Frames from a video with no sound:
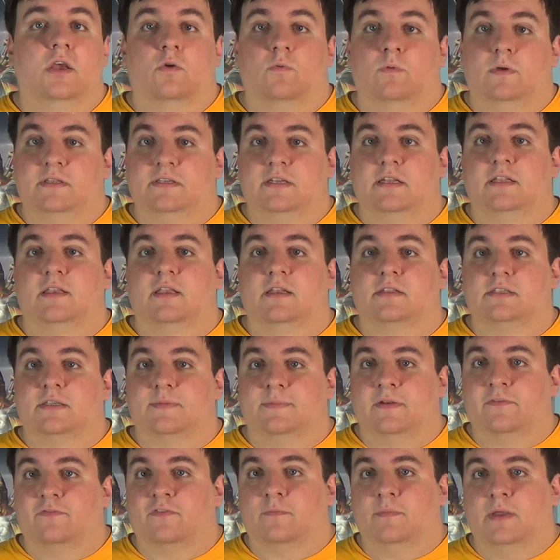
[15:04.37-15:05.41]
We did get some
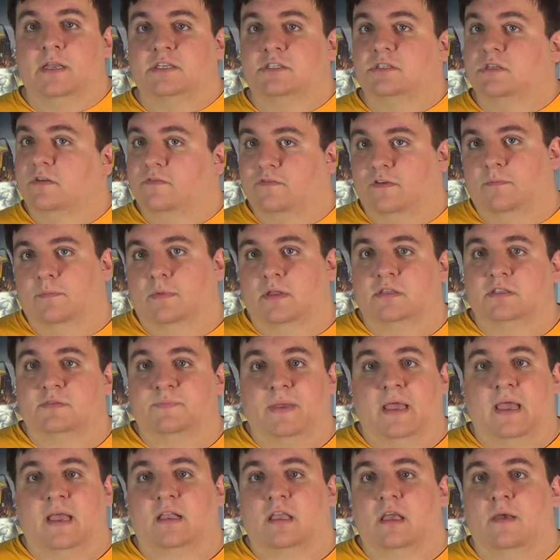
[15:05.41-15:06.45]
information a few months
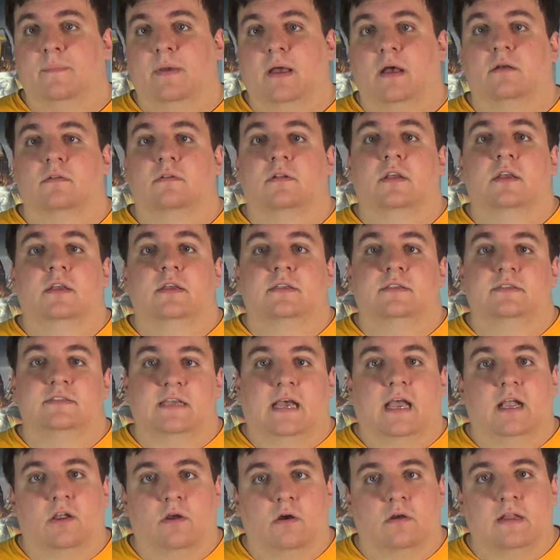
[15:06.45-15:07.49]
back about
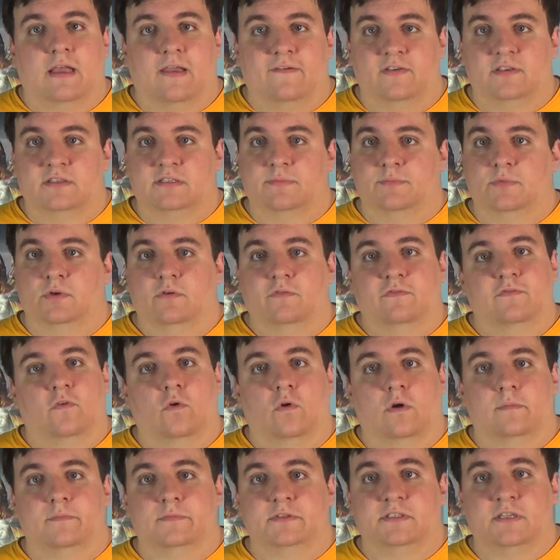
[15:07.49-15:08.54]
Zygarde having some new
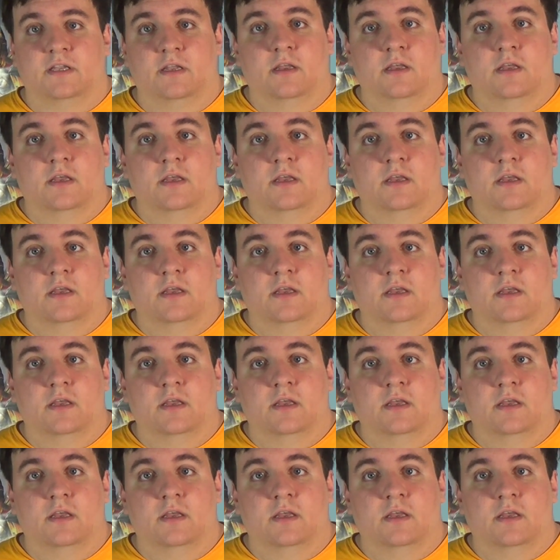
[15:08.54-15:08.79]
forms.